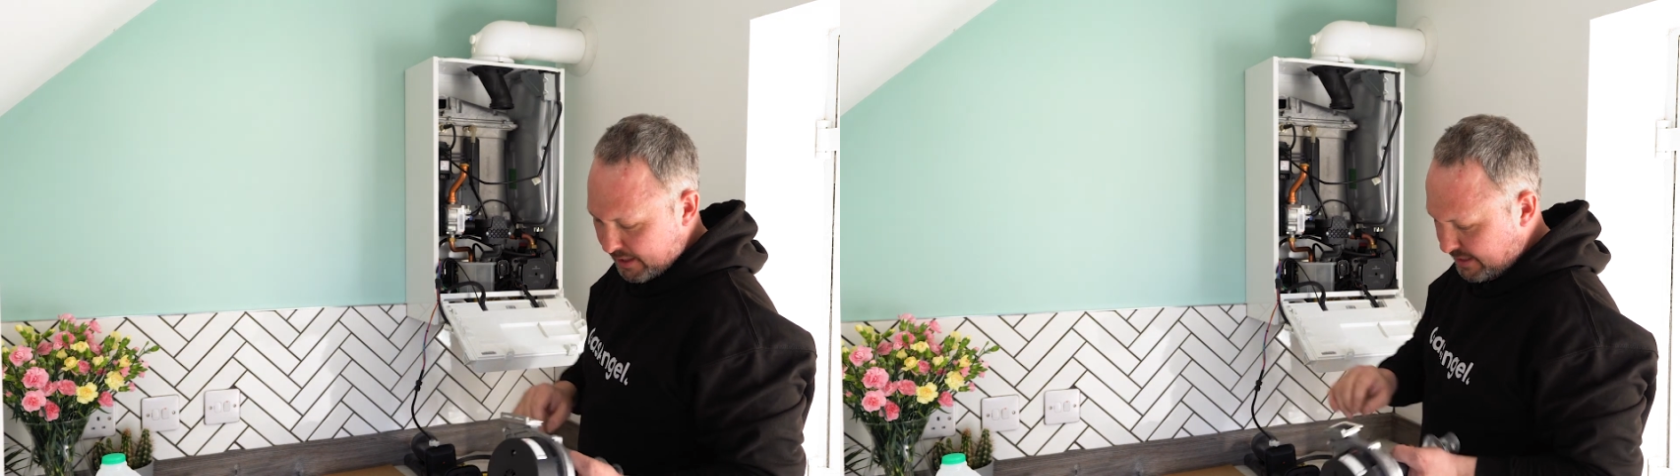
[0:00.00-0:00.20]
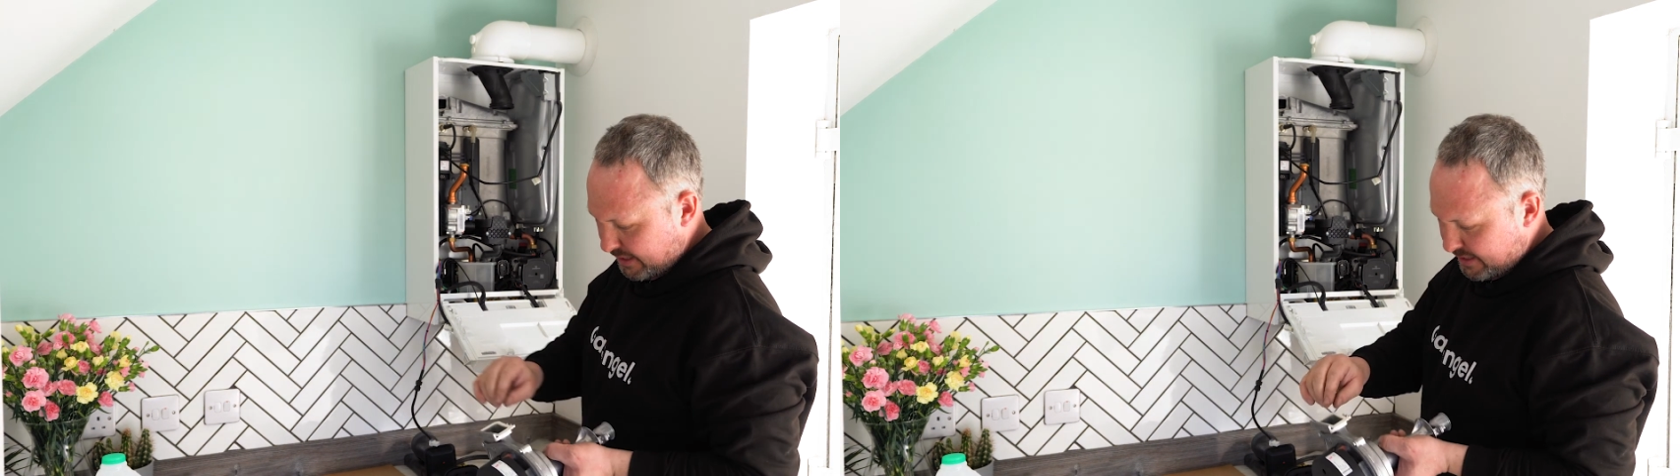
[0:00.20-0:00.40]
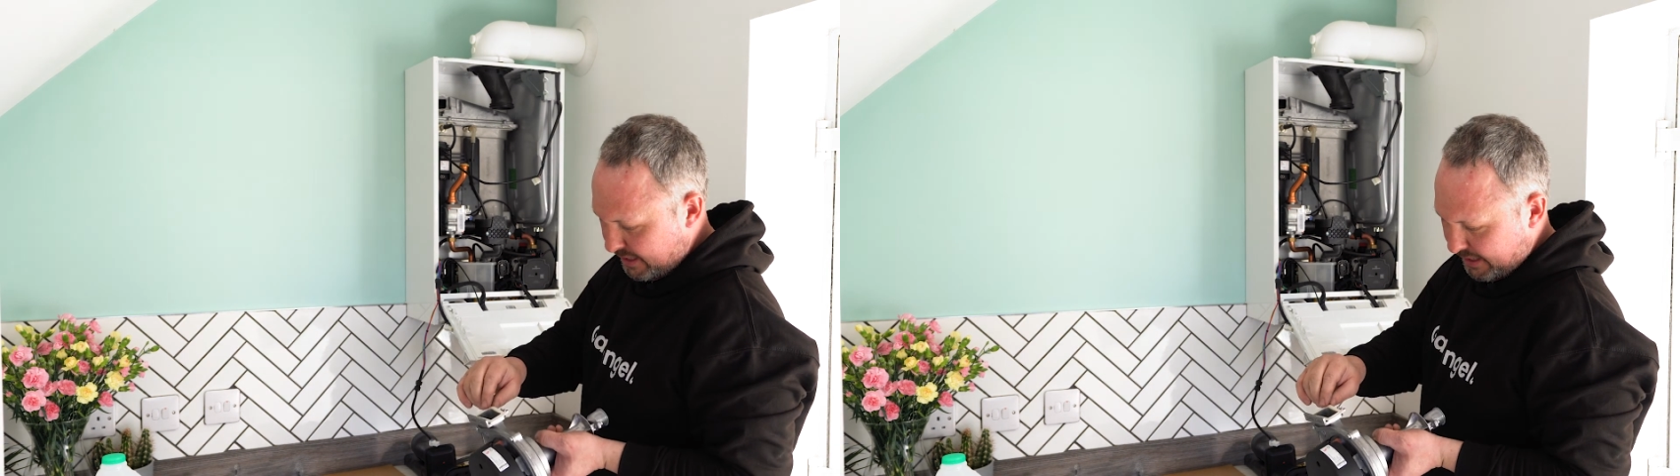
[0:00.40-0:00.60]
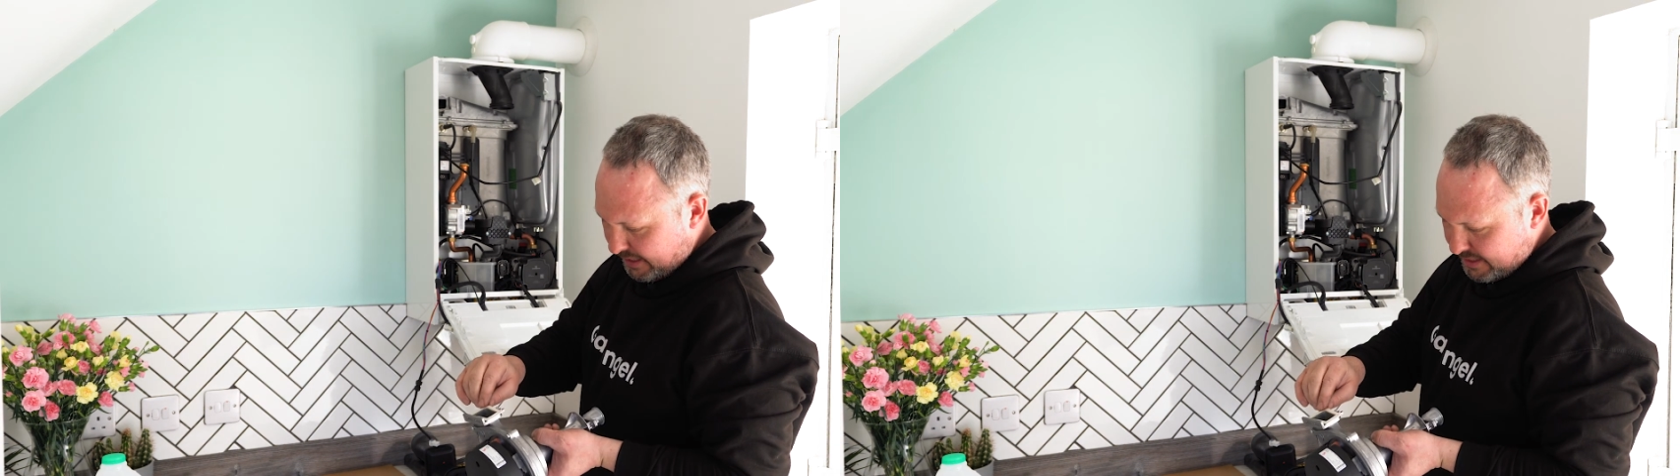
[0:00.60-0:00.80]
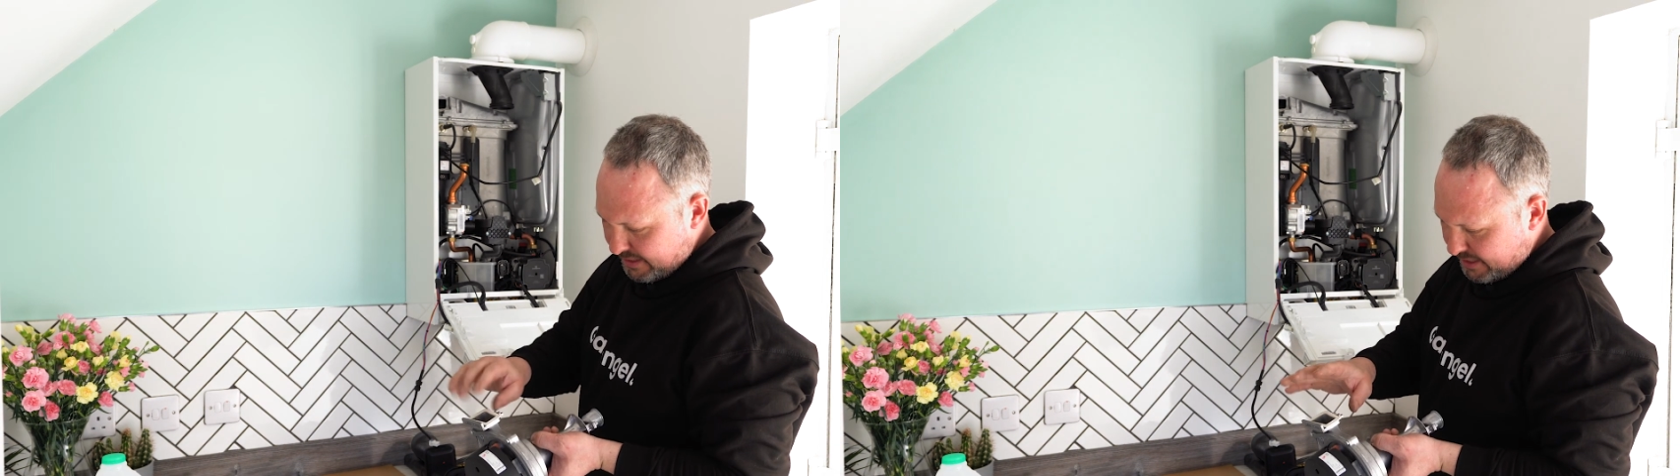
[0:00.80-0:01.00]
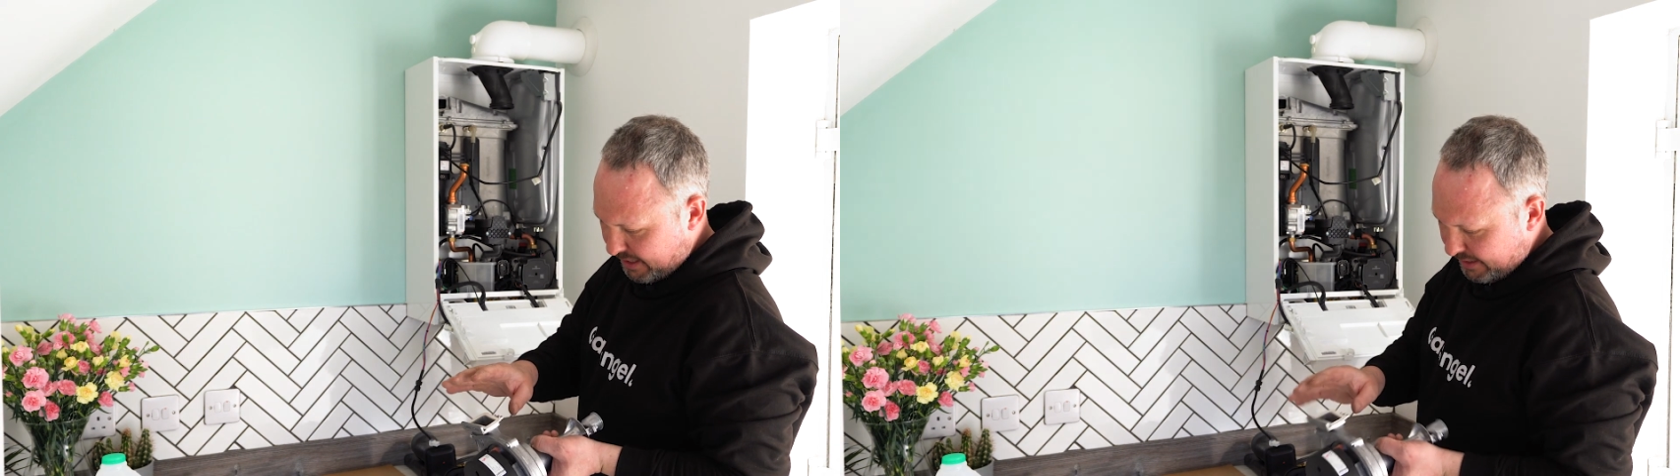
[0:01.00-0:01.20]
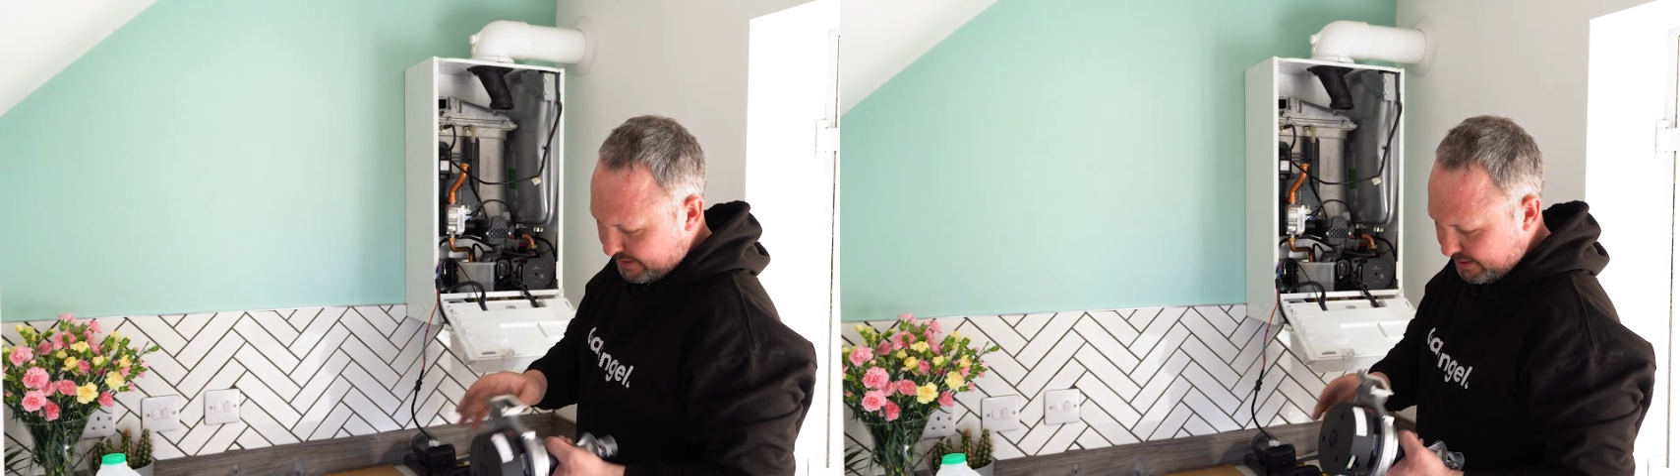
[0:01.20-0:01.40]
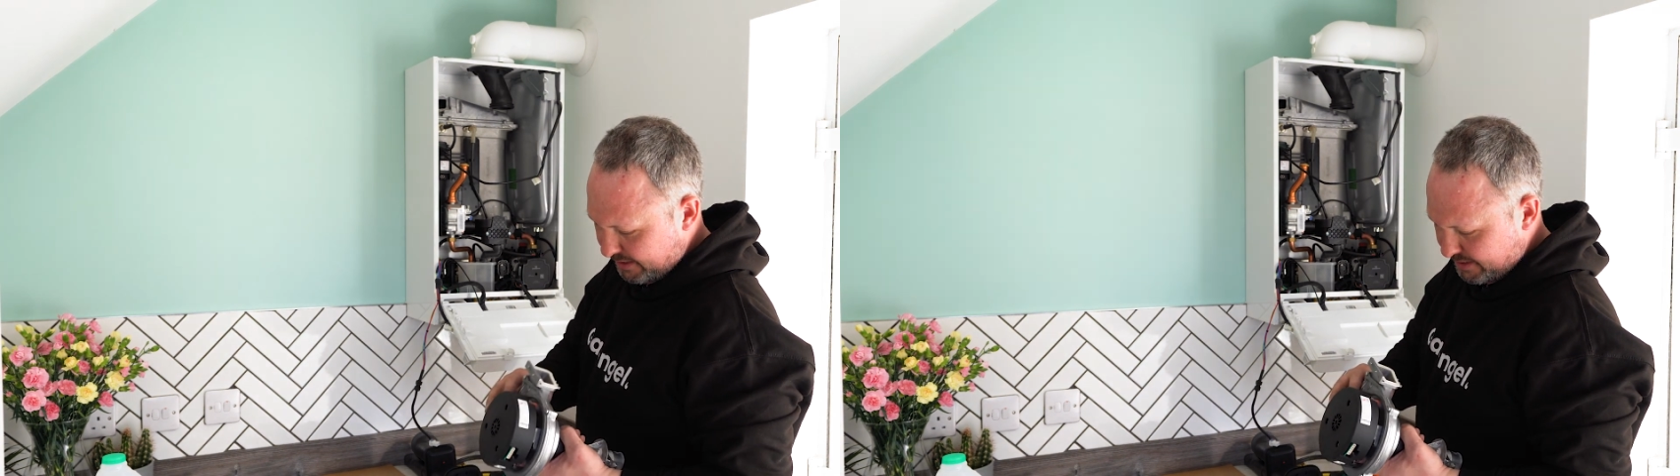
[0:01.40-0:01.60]
As you can see, that's
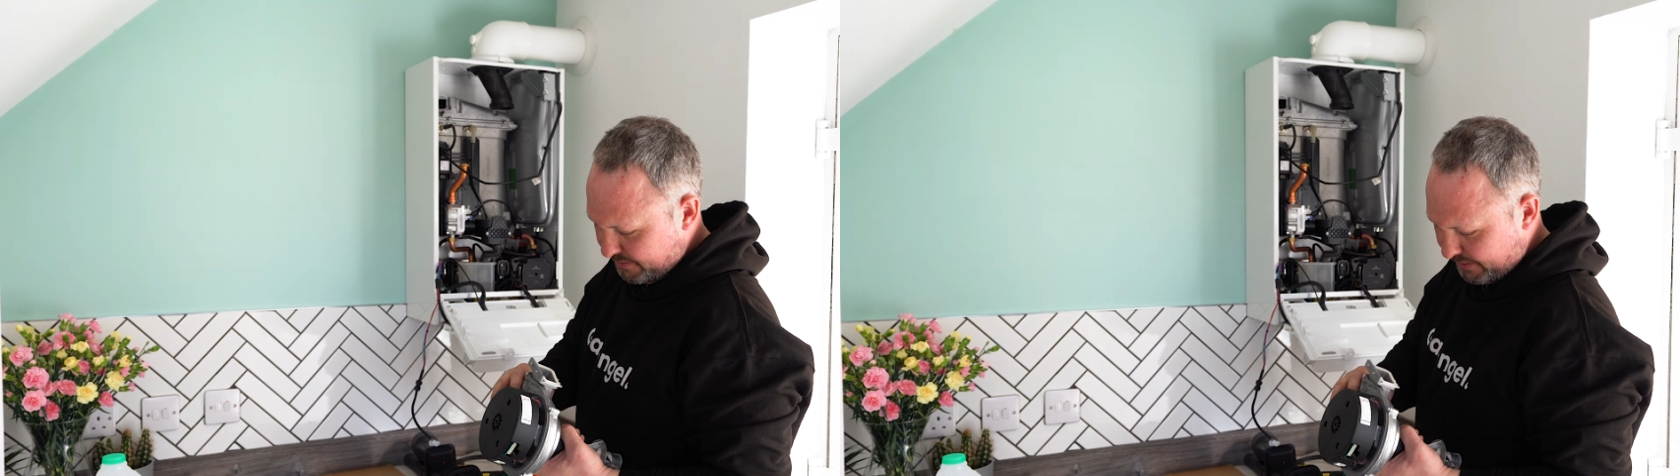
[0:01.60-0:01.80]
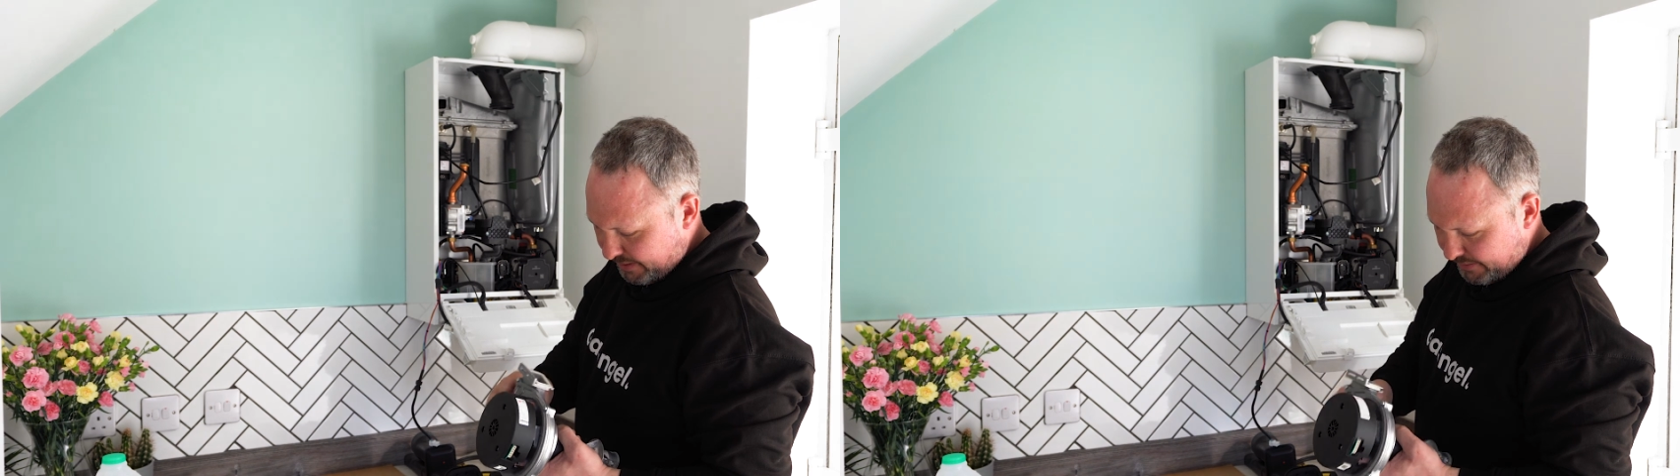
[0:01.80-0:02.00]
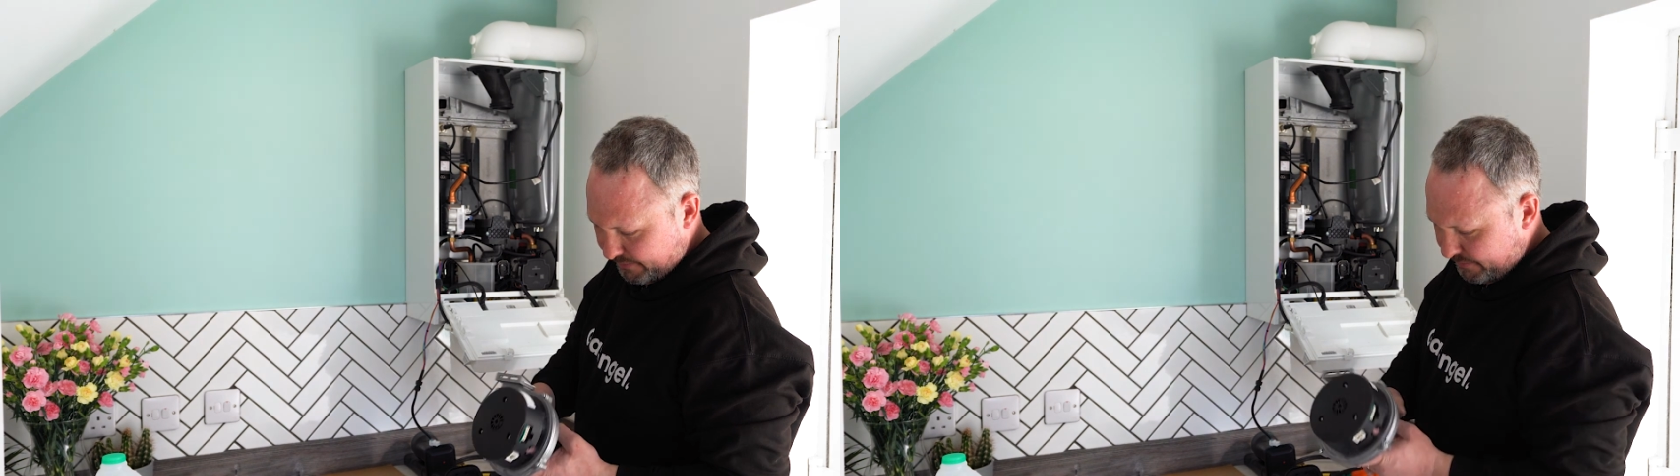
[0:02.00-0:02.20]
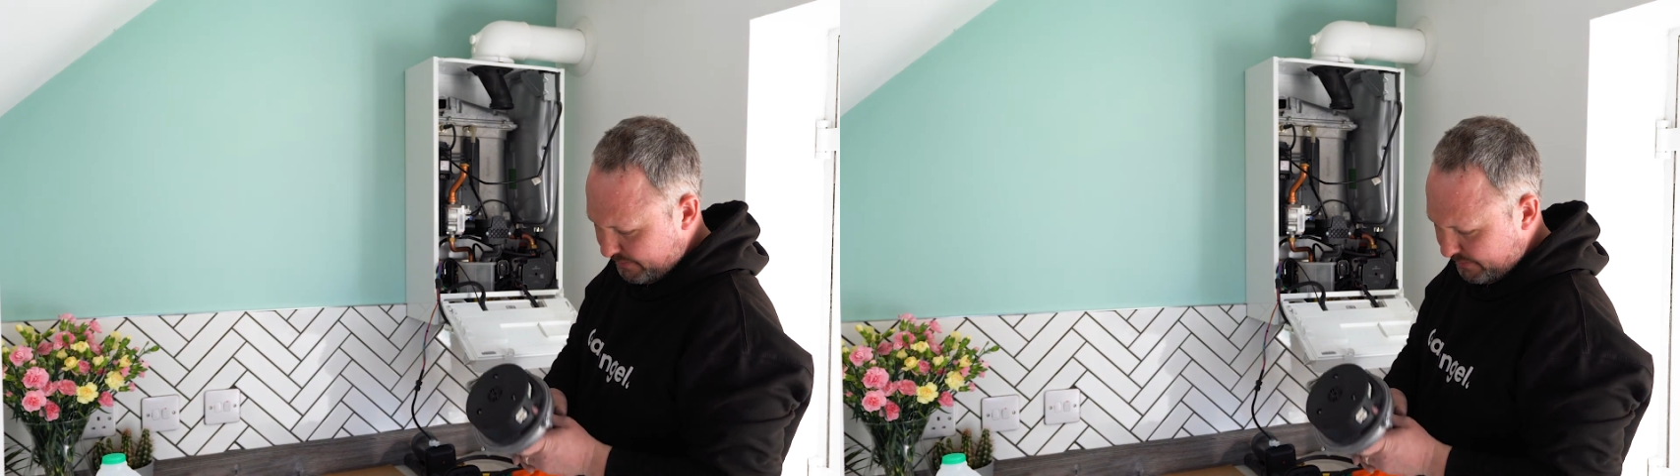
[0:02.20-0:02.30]
intact, that's fine.